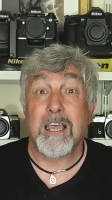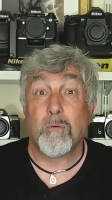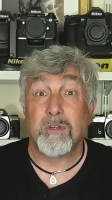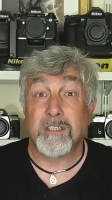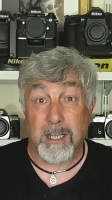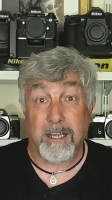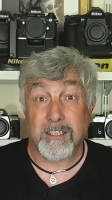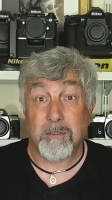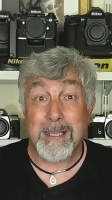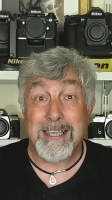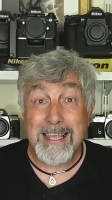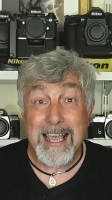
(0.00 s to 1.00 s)
it was going to
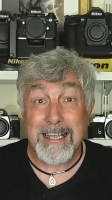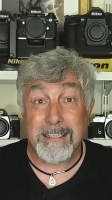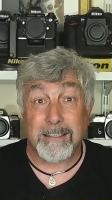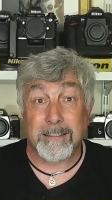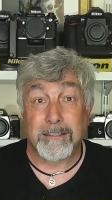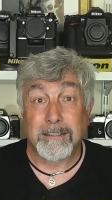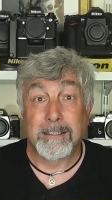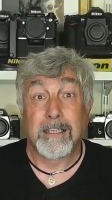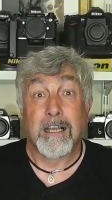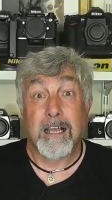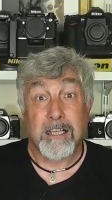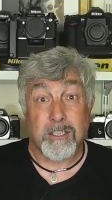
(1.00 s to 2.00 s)
be then.
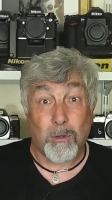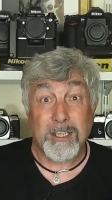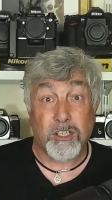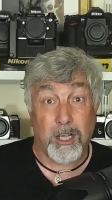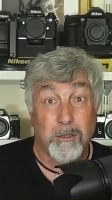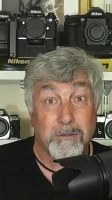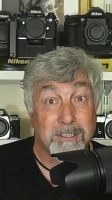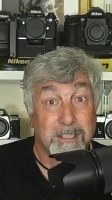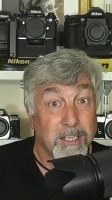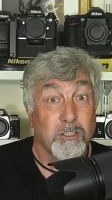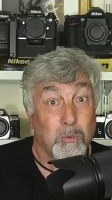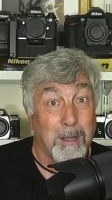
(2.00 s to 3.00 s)
So I chose
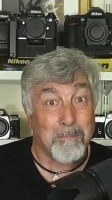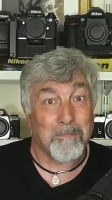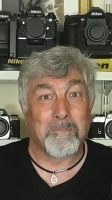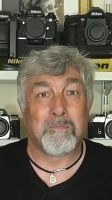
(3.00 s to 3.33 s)
this one.